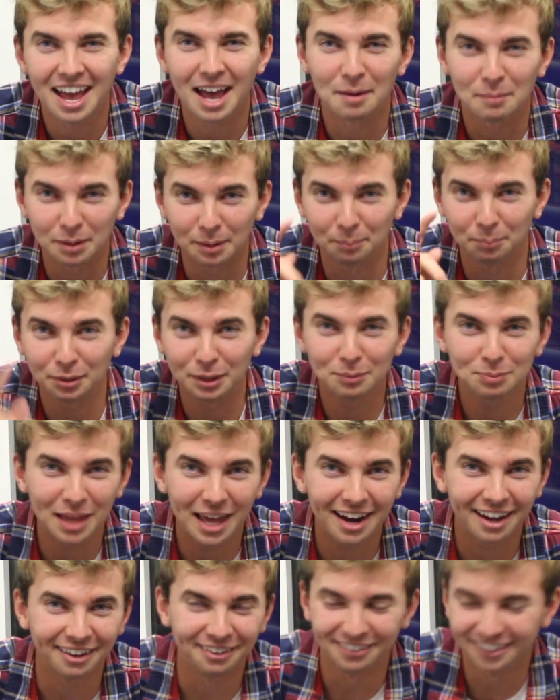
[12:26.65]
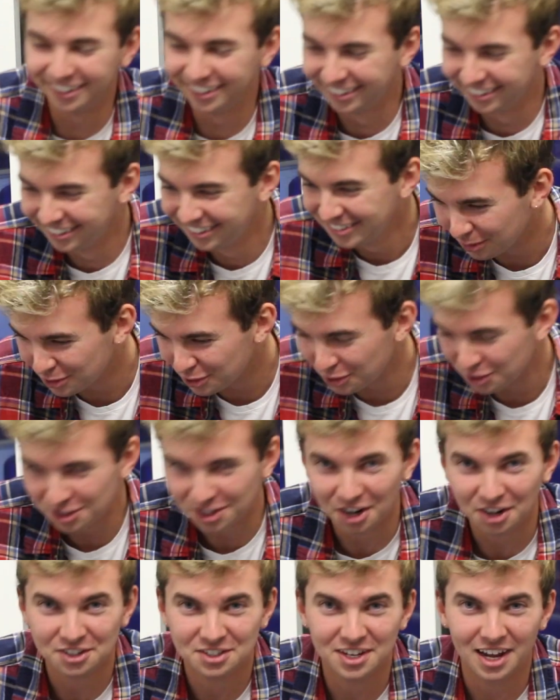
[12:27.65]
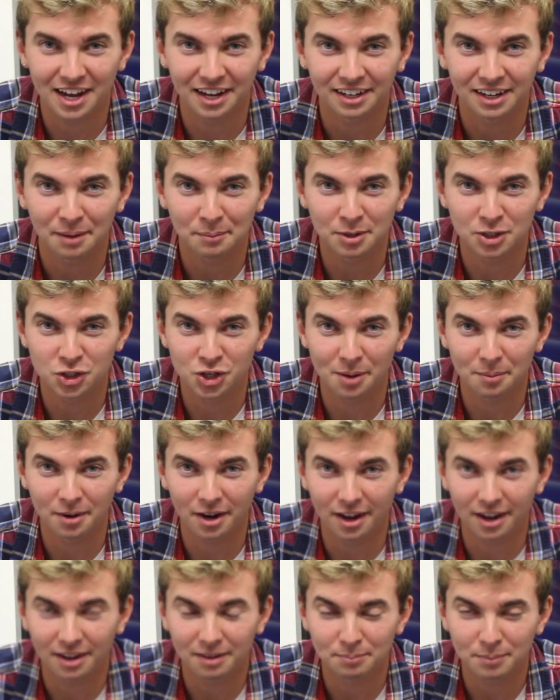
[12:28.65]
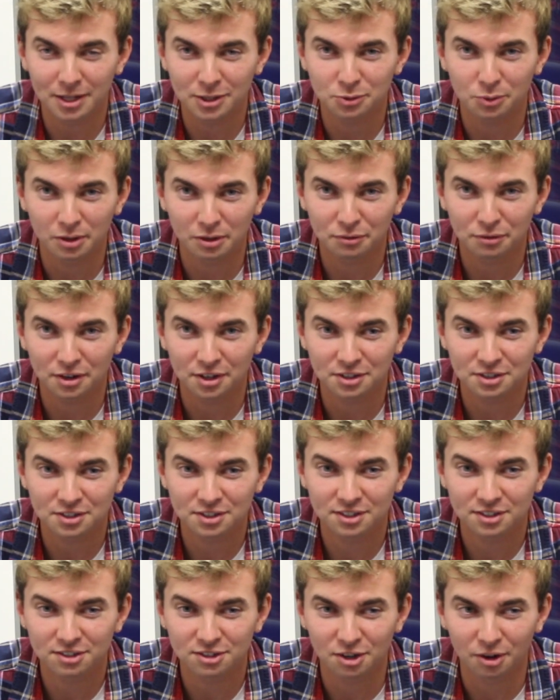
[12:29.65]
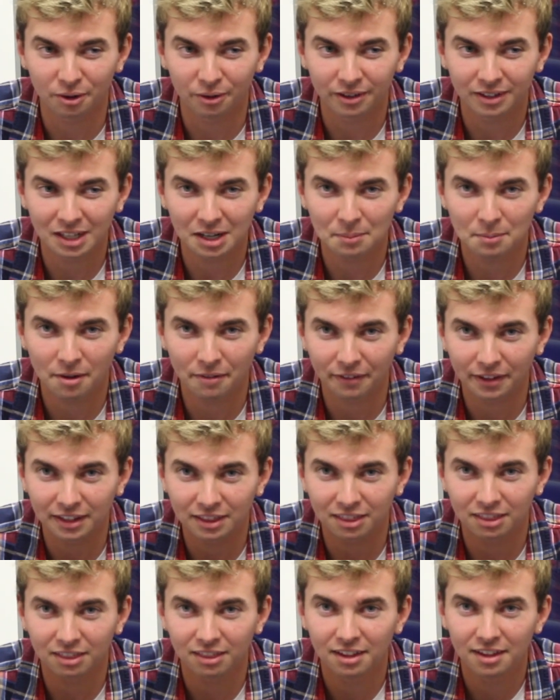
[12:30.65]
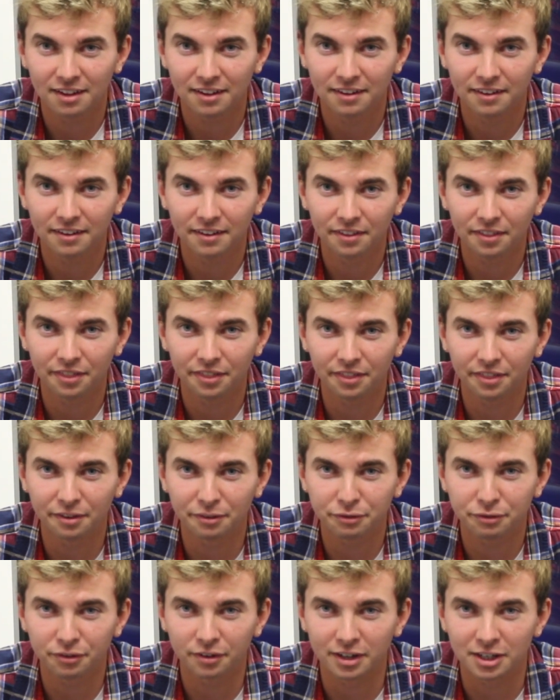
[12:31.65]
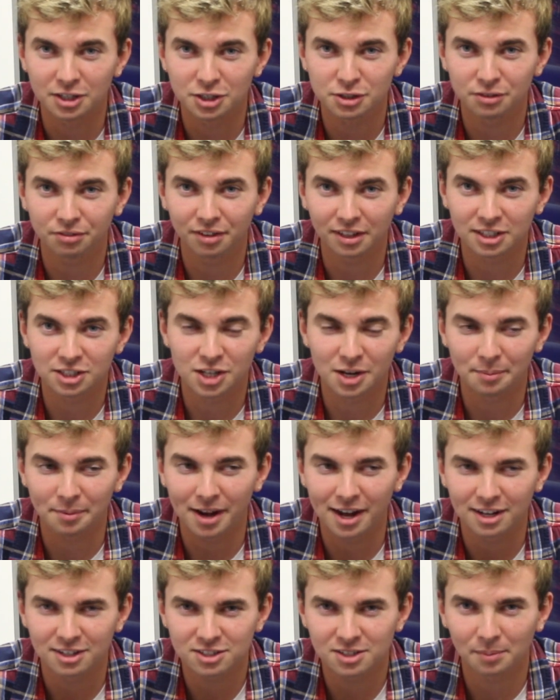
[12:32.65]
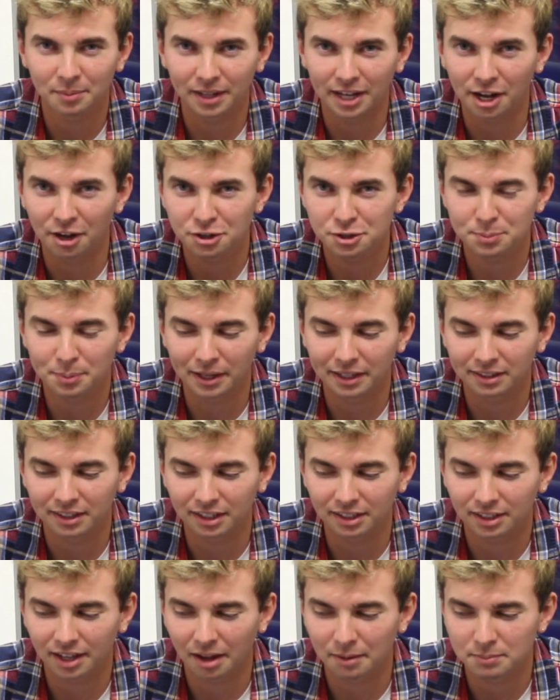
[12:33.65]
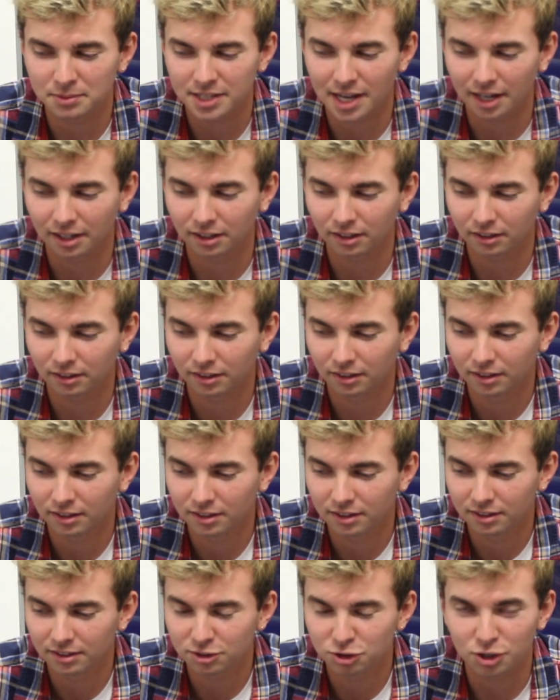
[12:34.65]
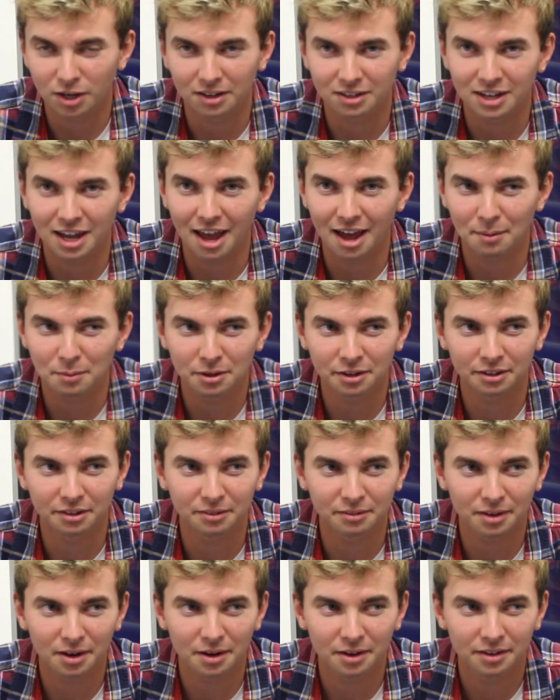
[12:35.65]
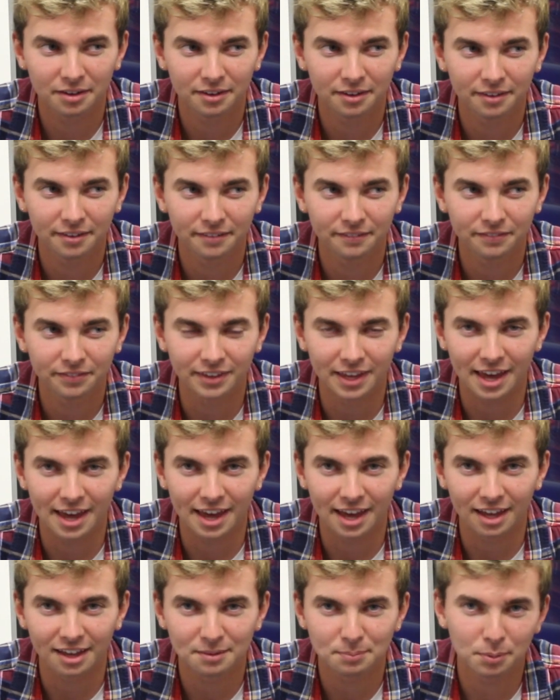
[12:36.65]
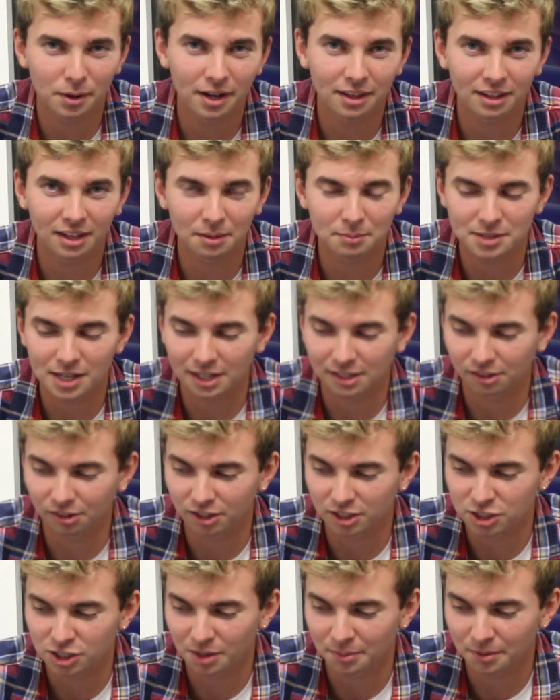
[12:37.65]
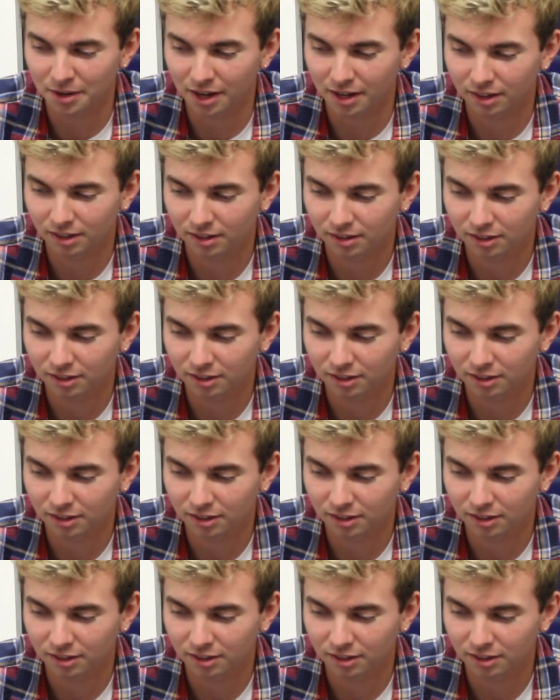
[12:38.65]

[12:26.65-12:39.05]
I'm gonna bleep that out. What's your star sign? I'm a Gemini, May 21st. So I think I'm on like the fringe of like Gemini and something else, but I think I'm technically, yeah, I'm on the, yeah, but I think I'm technically a Gemini.